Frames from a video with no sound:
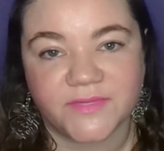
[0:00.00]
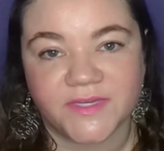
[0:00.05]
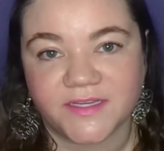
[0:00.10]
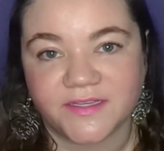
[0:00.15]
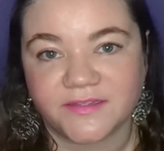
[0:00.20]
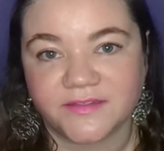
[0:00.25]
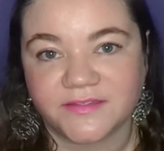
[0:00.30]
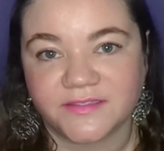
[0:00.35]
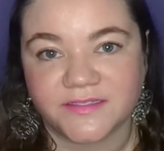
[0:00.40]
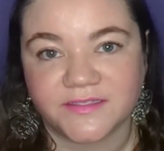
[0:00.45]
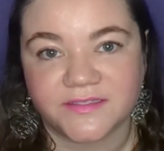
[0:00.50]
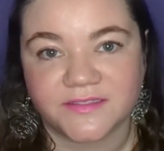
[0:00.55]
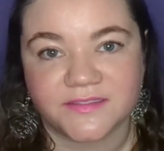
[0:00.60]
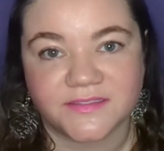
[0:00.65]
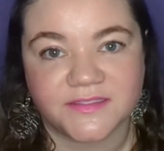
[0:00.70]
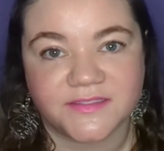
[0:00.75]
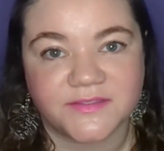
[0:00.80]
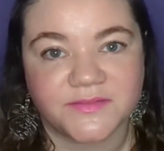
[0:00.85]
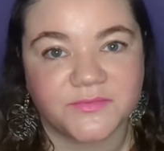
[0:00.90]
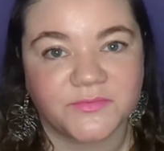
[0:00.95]
made
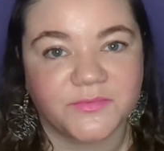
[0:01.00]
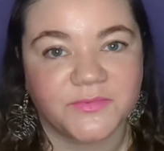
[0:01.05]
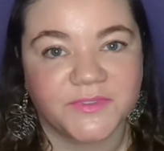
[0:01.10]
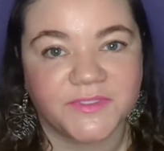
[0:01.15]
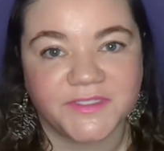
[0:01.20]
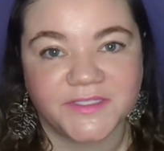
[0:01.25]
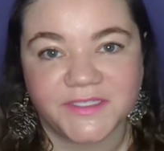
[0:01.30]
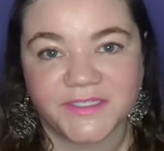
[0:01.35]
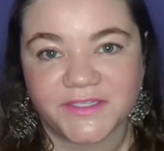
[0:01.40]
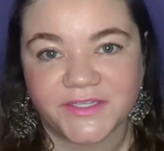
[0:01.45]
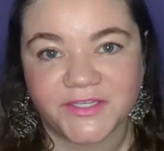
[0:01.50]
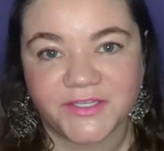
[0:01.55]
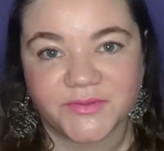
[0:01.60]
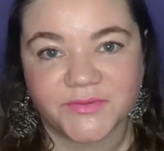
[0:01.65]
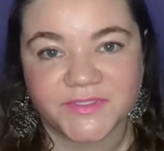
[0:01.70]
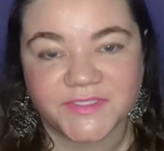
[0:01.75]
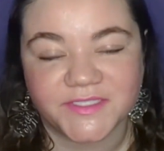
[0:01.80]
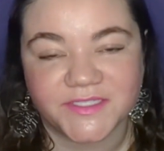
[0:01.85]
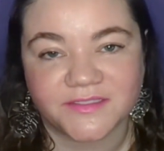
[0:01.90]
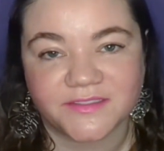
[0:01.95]
these really
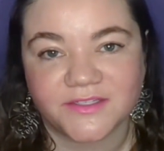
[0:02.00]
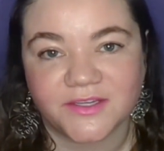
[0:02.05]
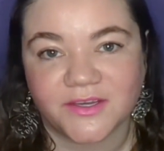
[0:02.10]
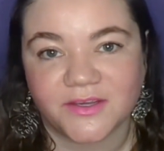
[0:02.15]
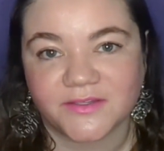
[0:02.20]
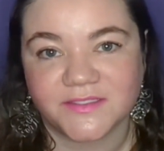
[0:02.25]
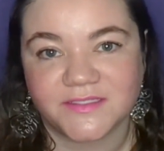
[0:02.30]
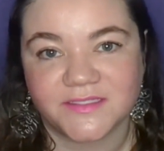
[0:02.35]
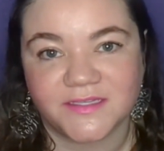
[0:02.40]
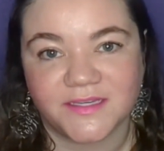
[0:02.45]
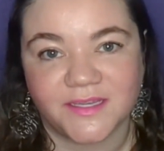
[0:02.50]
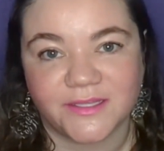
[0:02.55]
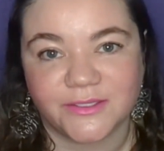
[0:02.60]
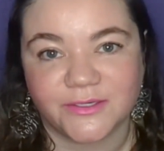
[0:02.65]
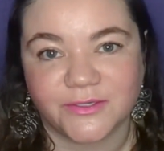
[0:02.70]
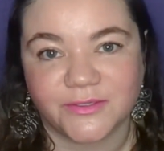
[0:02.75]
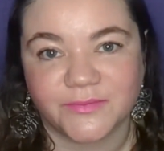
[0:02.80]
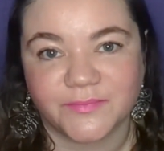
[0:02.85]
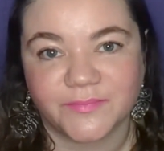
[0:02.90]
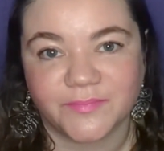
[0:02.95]
cute TikToks
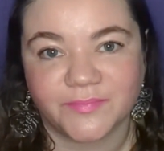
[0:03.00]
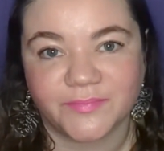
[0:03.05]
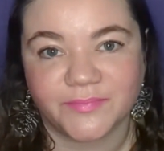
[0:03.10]
together.